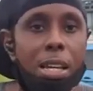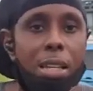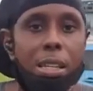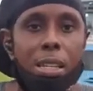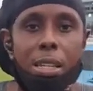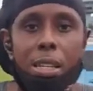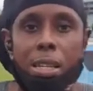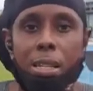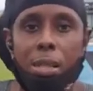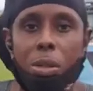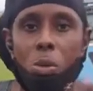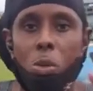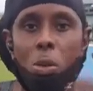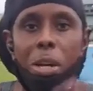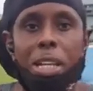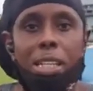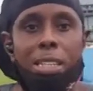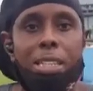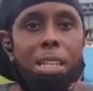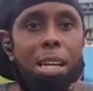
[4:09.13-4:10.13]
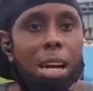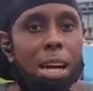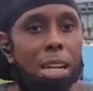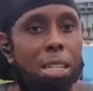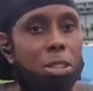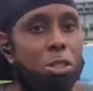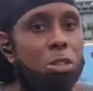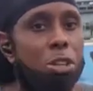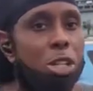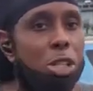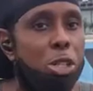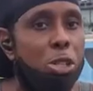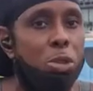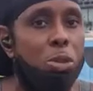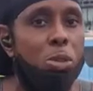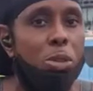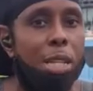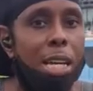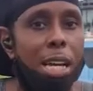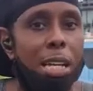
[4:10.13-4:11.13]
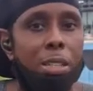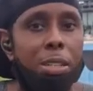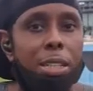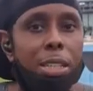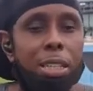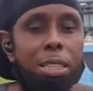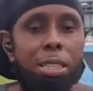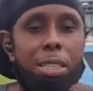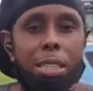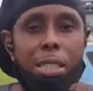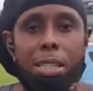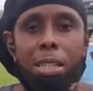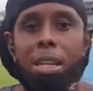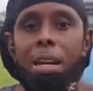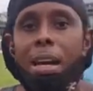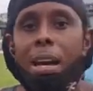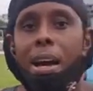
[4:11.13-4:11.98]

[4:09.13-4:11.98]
a waist to height ratio calculator